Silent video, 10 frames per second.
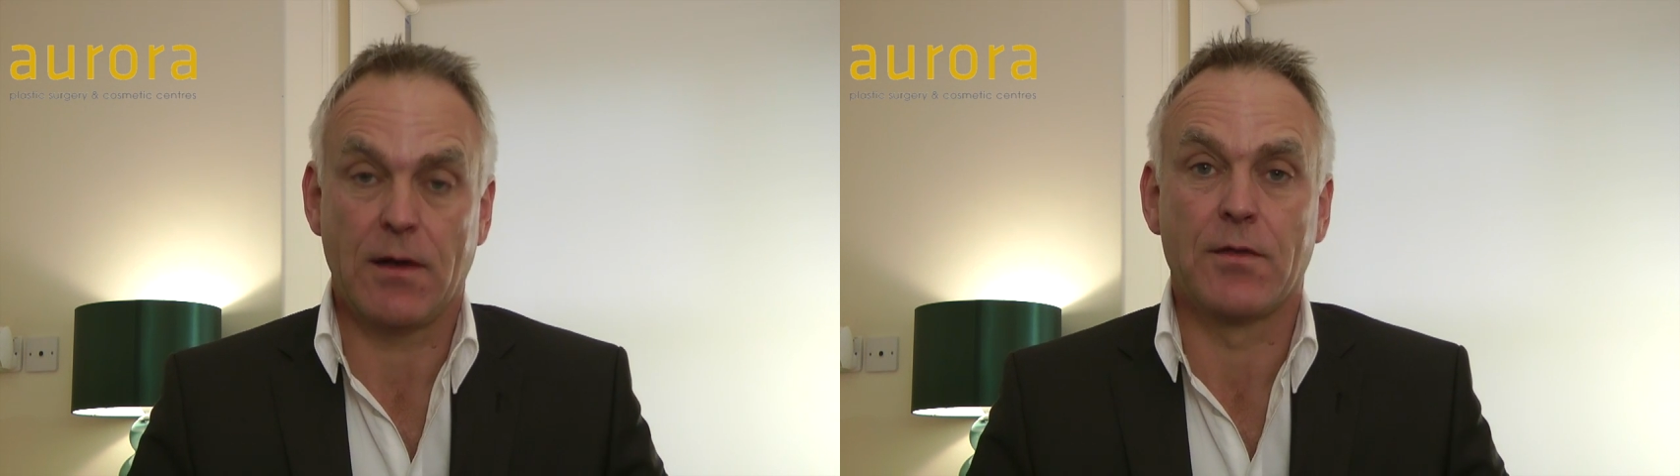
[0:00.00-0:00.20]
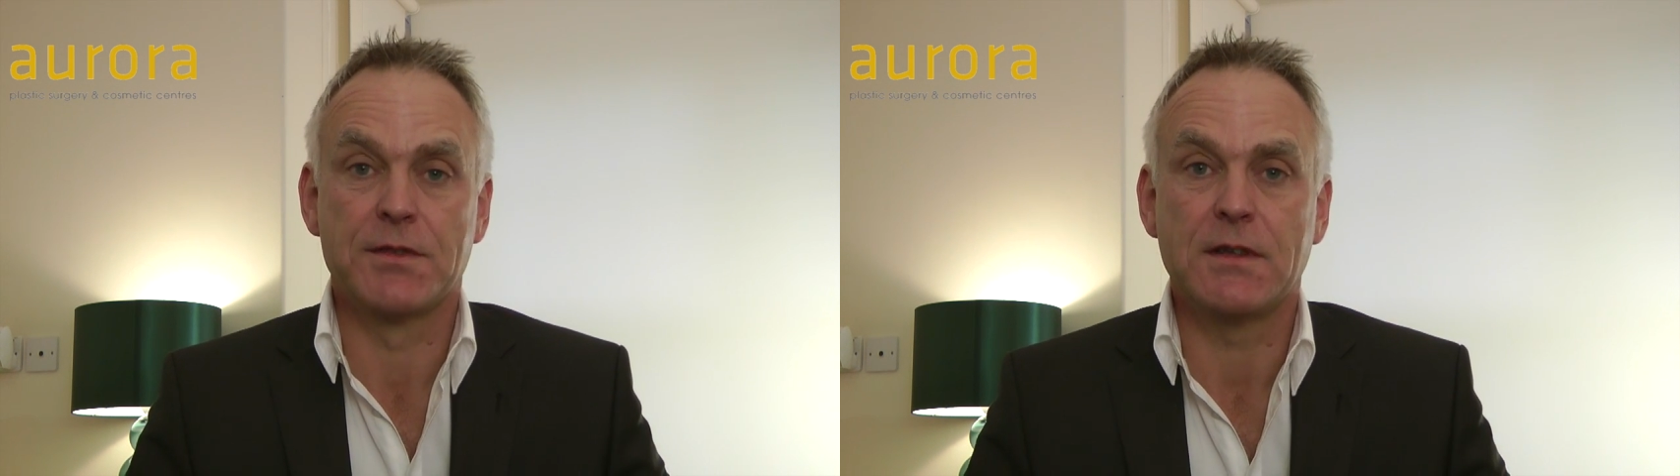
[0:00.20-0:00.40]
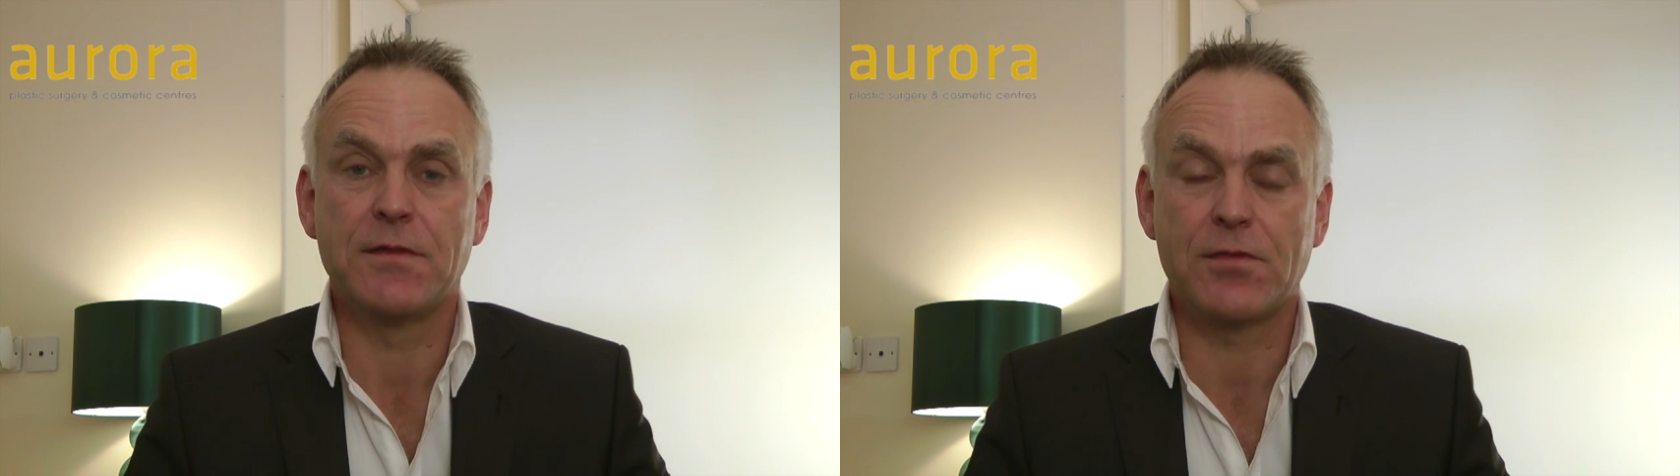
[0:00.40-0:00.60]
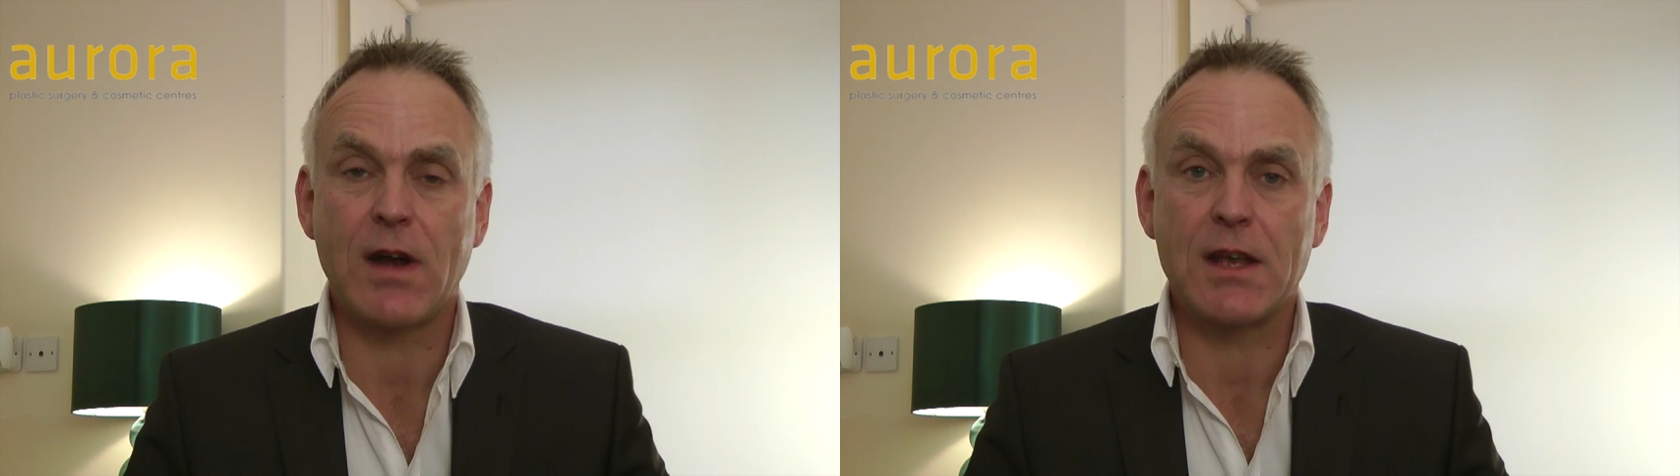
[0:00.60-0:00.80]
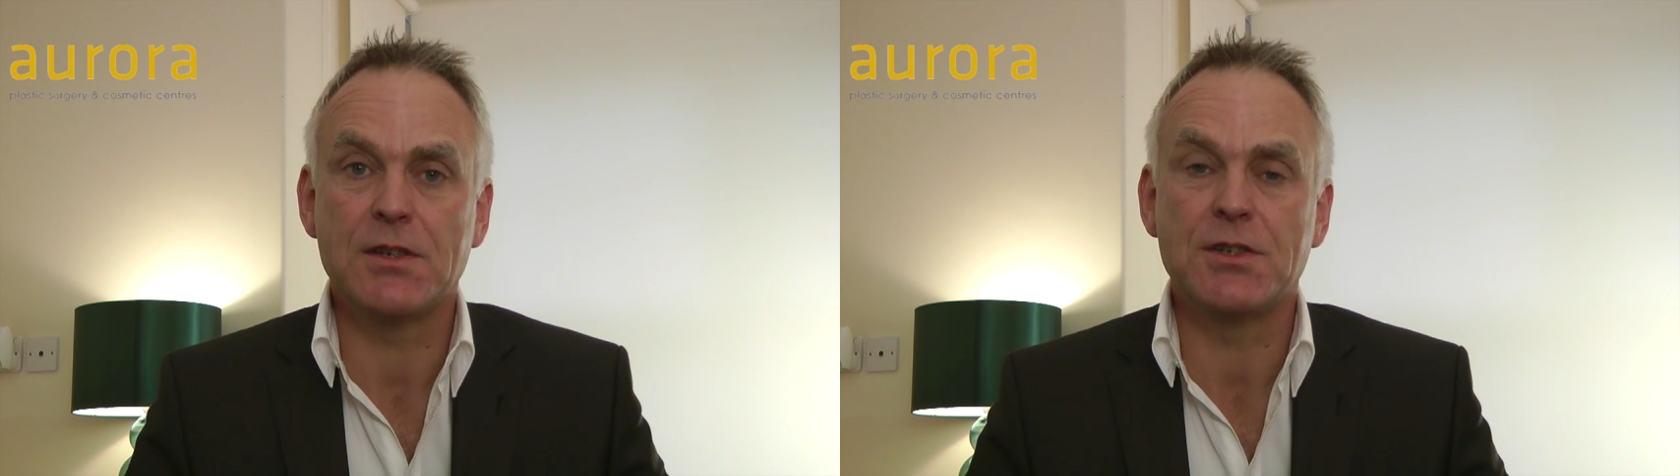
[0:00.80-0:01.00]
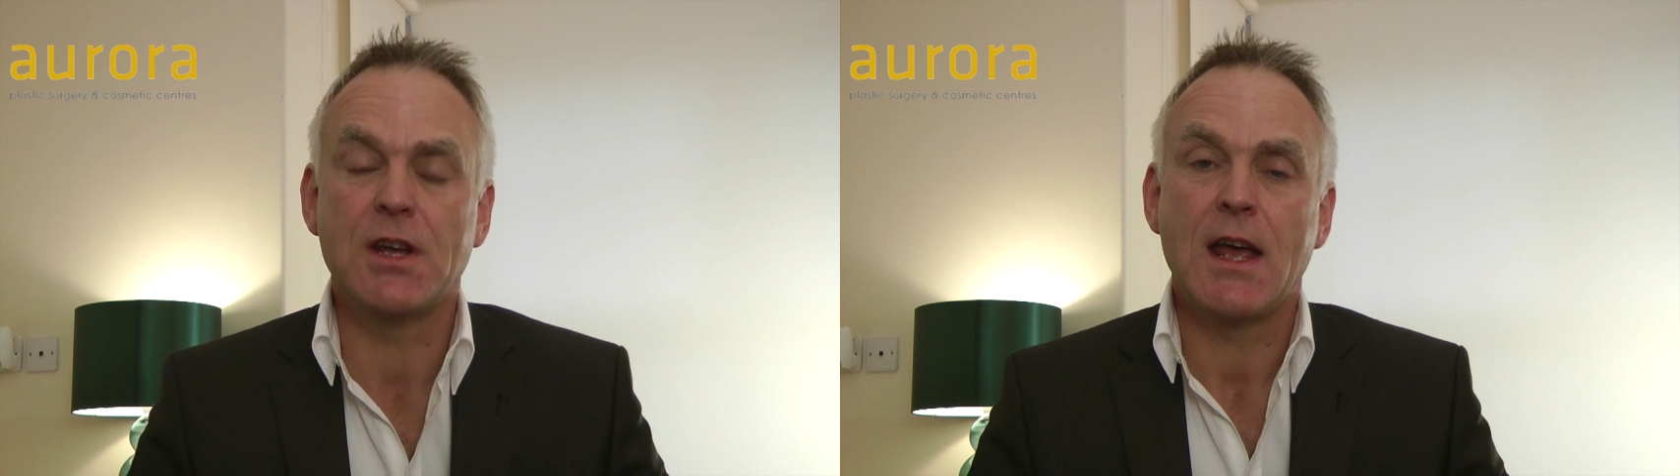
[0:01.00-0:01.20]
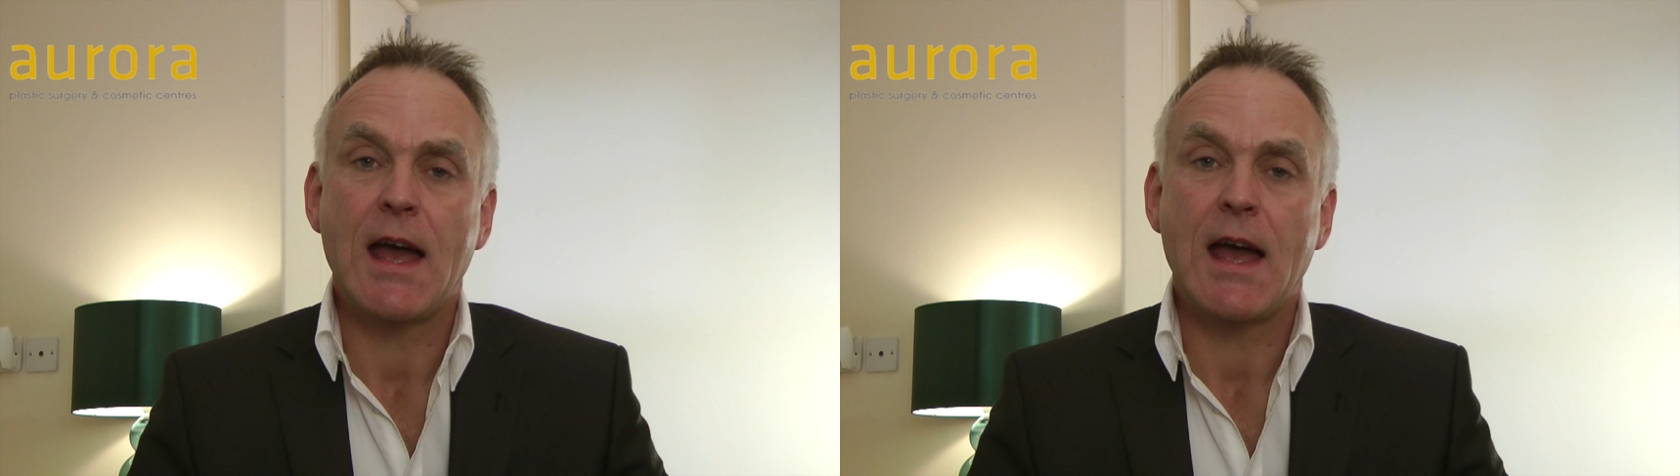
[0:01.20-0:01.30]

obviously French,